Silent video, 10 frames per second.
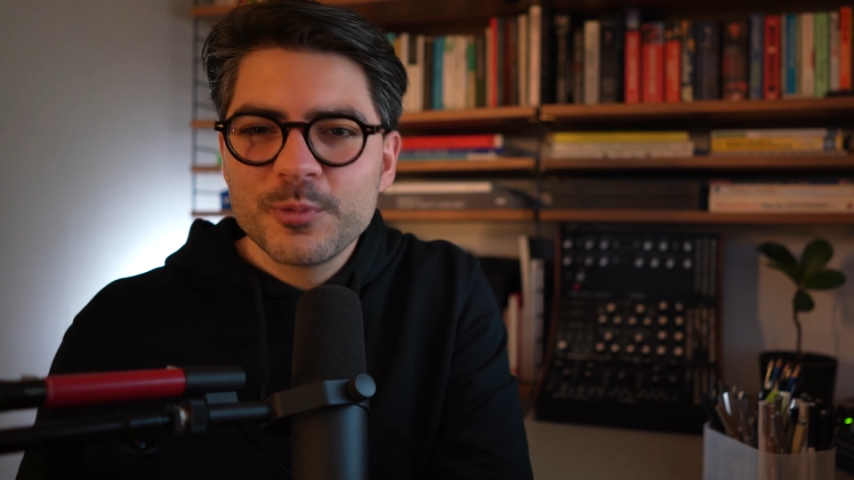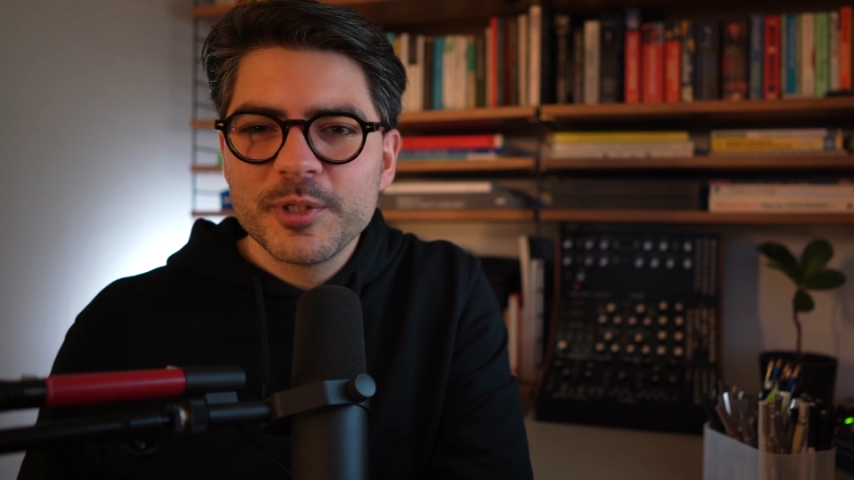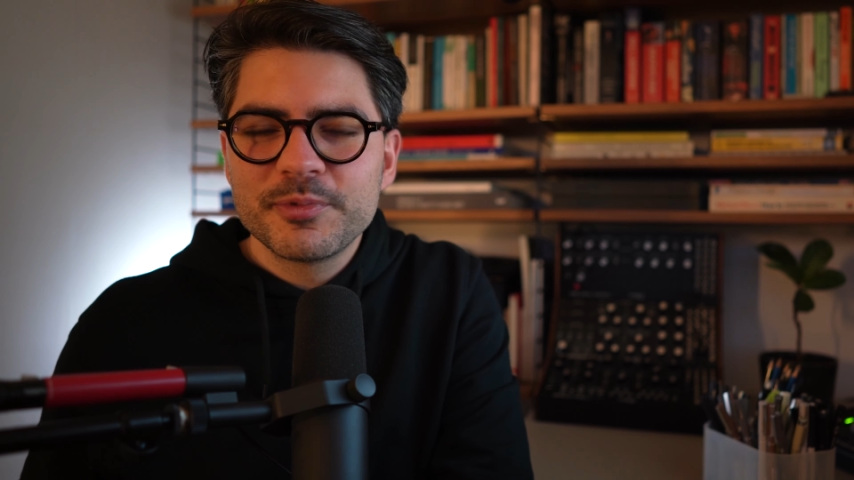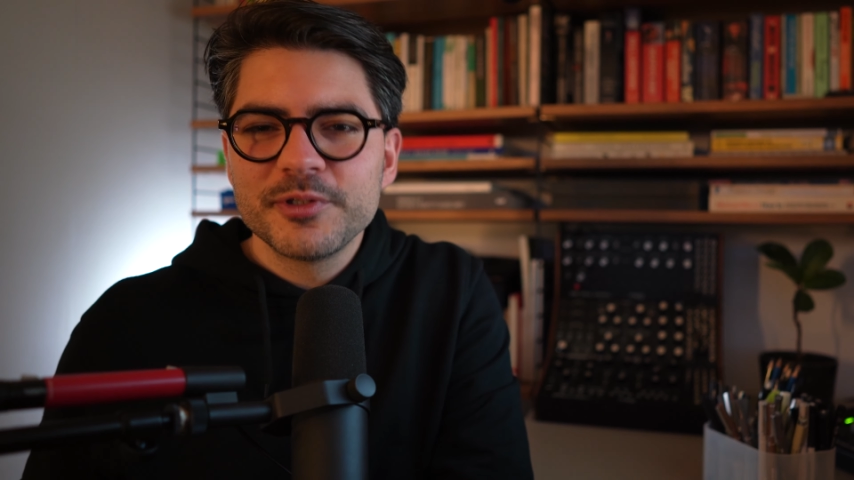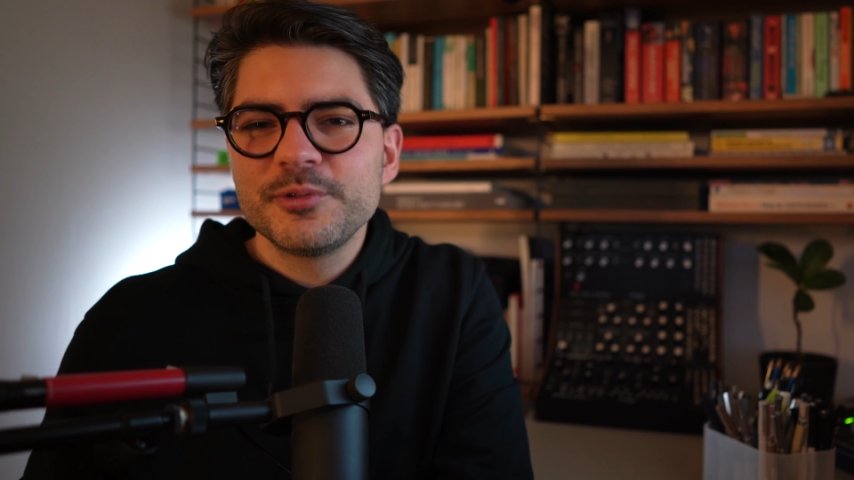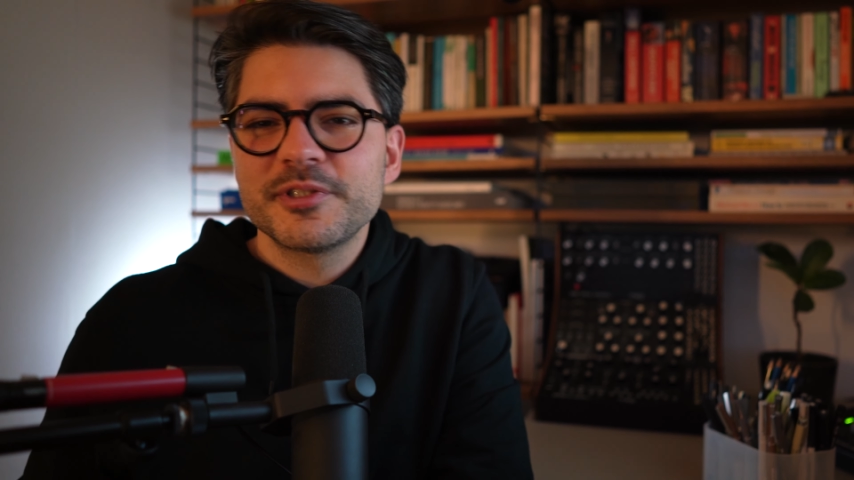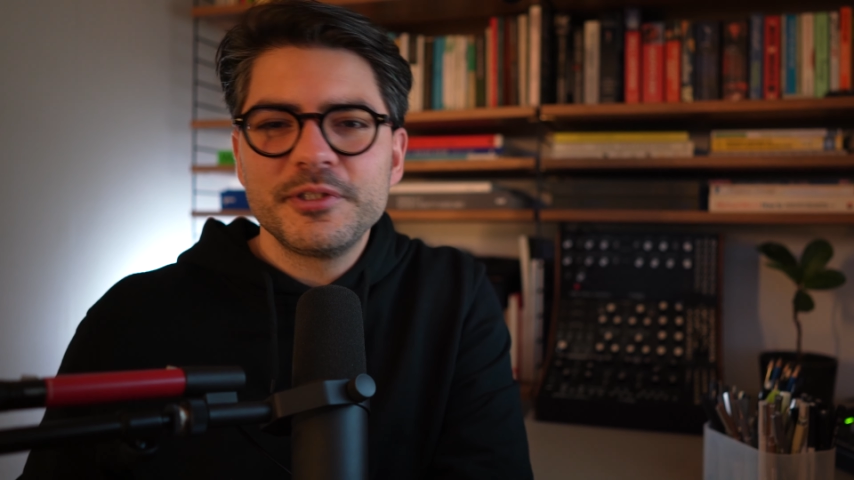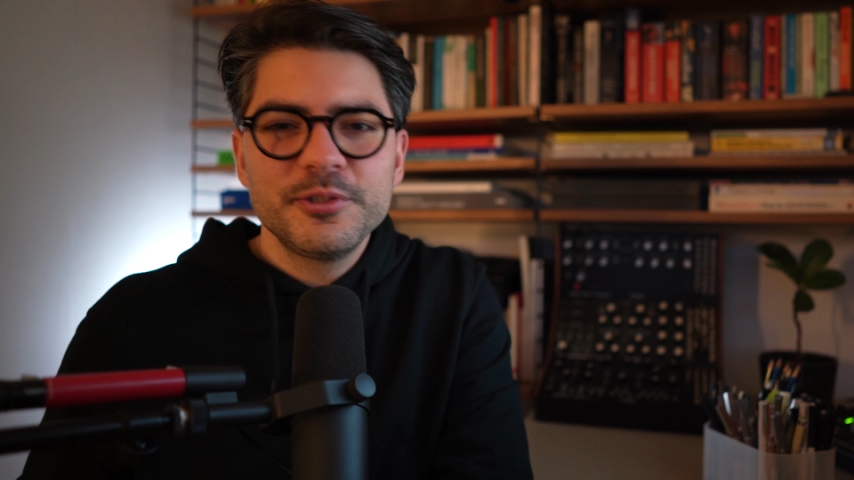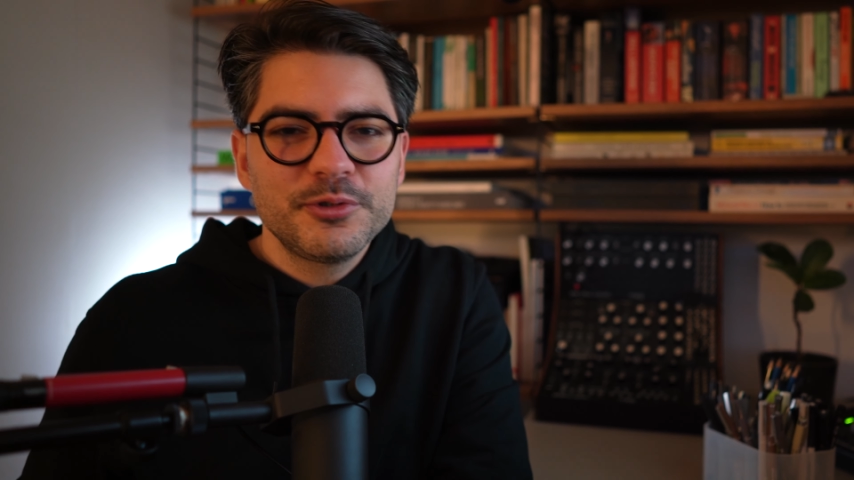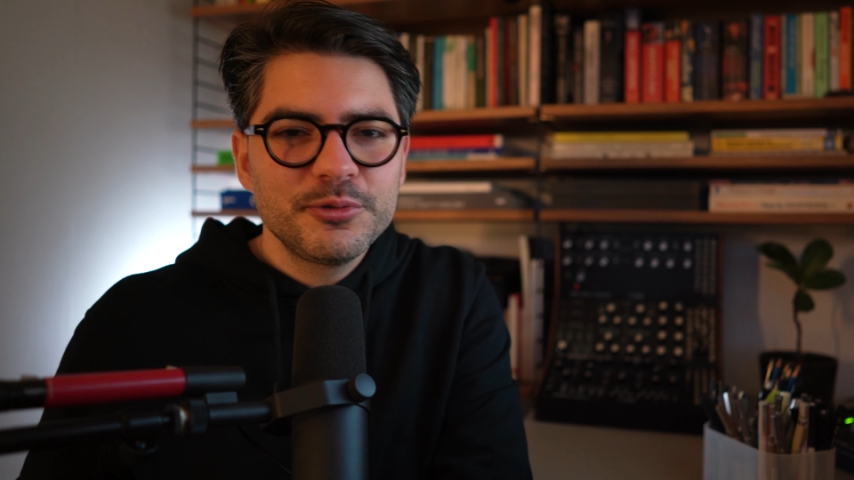We produce a
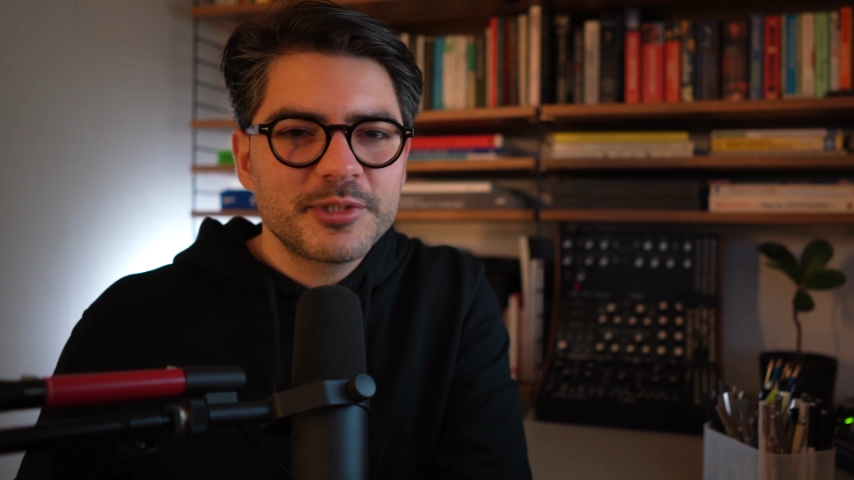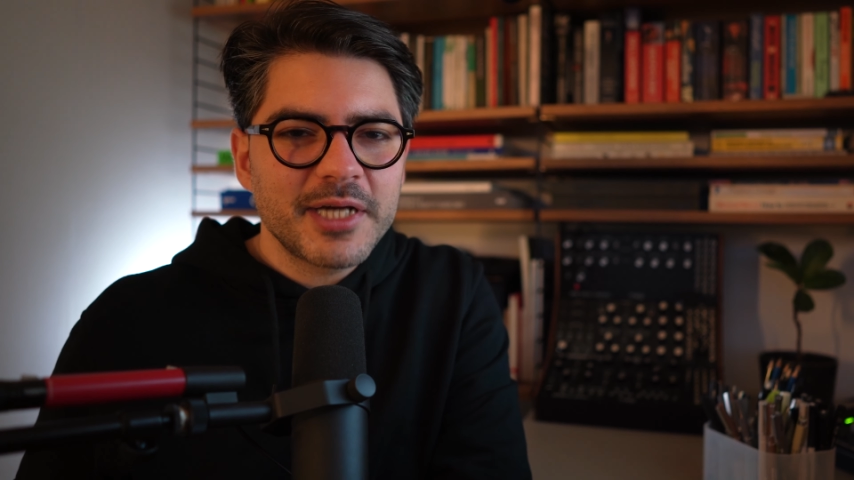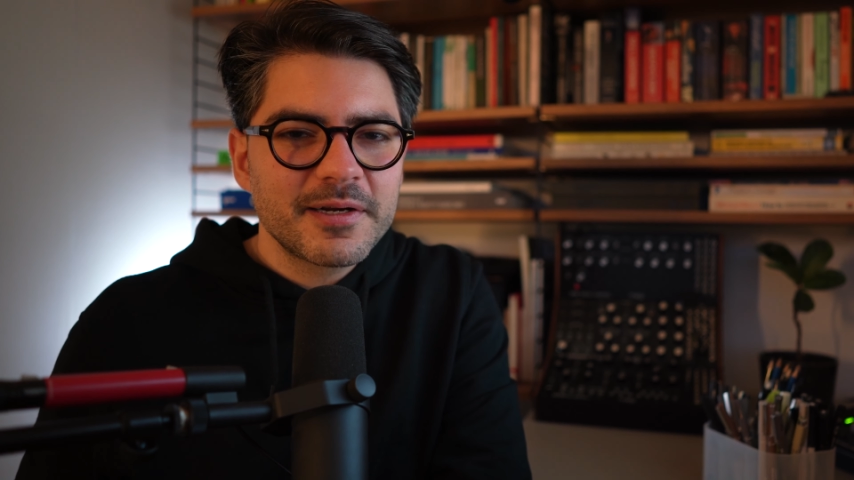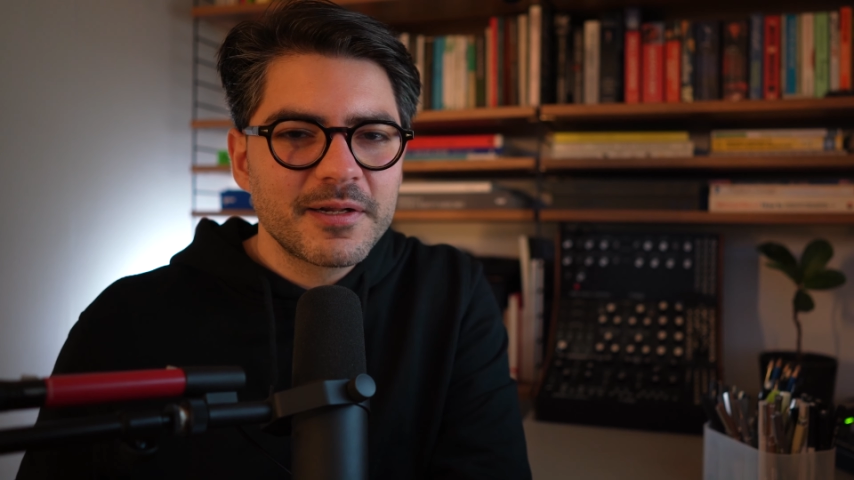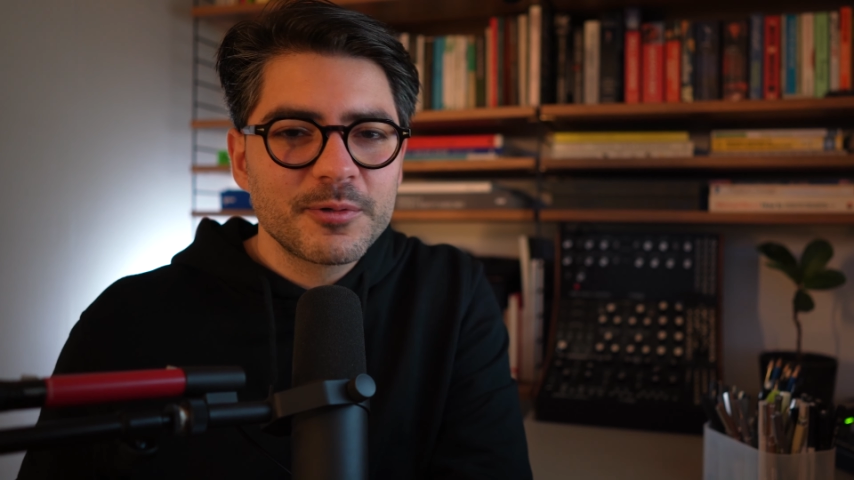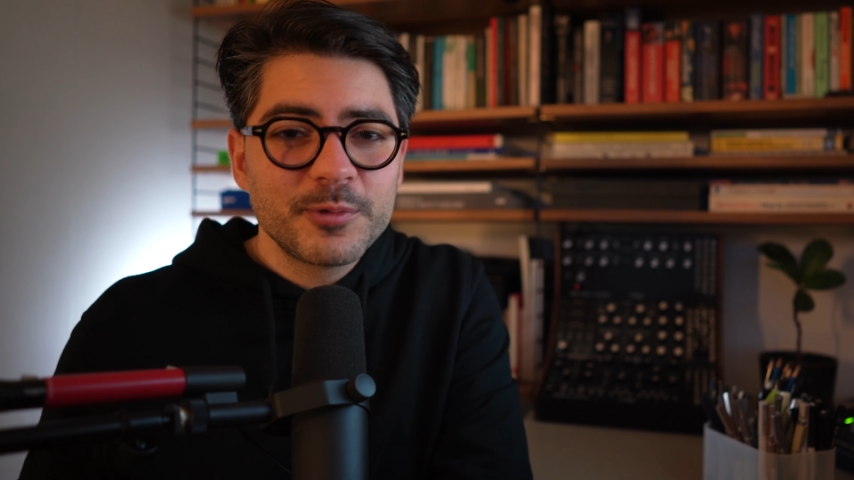YouTube channel,